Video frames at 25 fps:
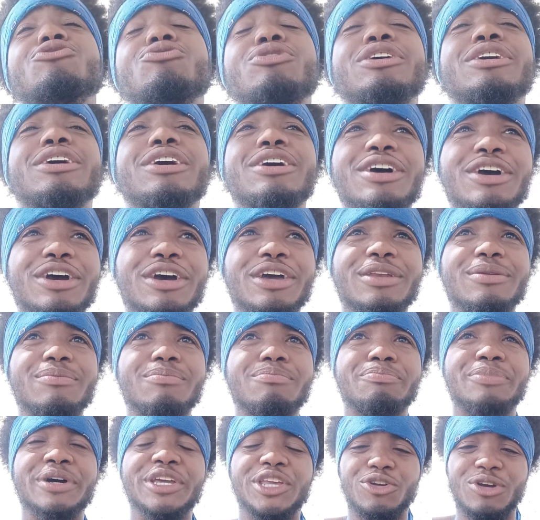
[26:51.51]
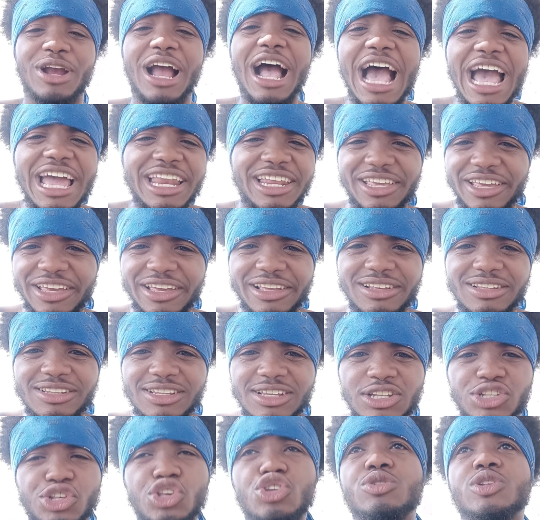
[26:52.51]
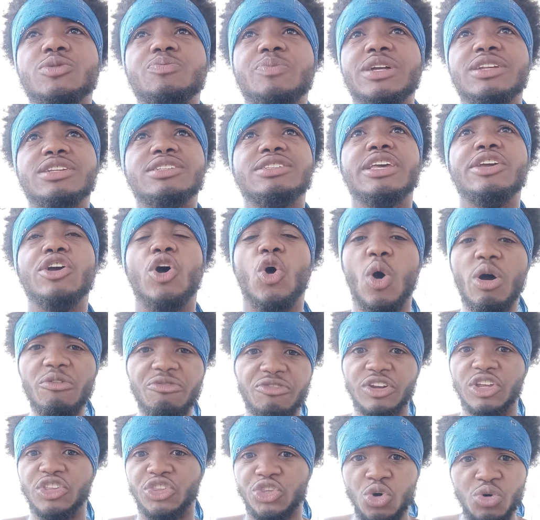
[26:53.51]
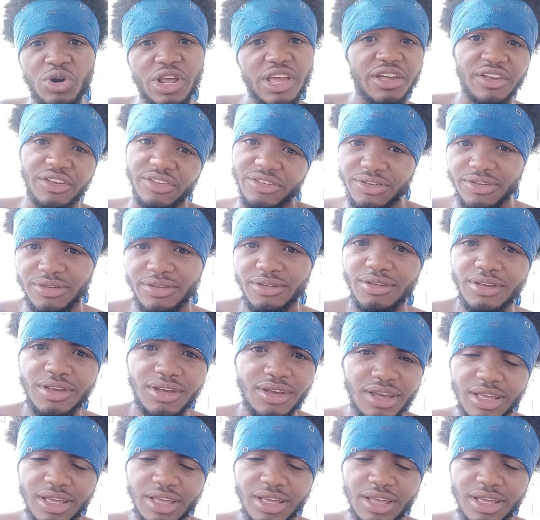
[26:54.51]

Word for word: you could, but you're hiding it. So you just better say, oh, I'm finna do this.